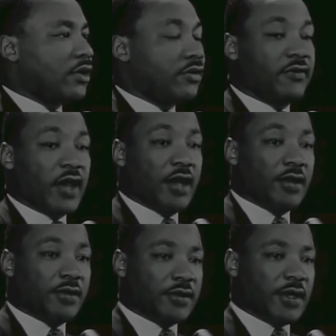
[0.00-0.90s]
it has
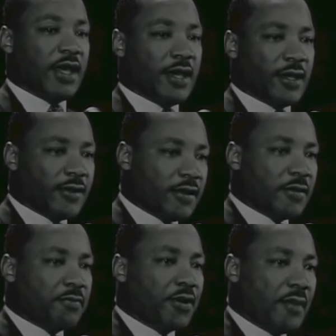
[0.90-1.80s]
failed to hear
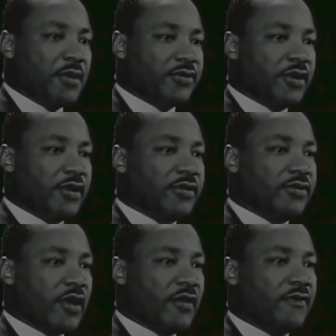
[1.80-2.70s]
that the
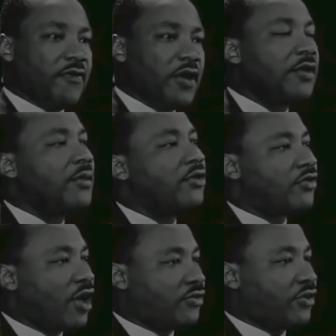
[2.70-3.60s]
promises of freedom
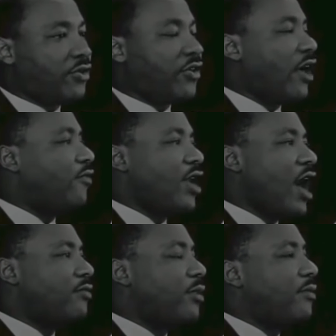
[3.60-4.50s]
and justice have
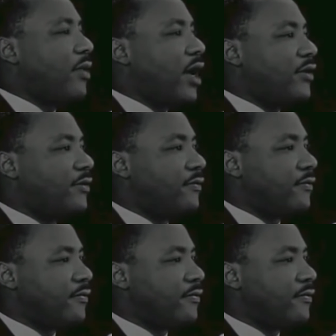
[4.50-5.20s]
not been met,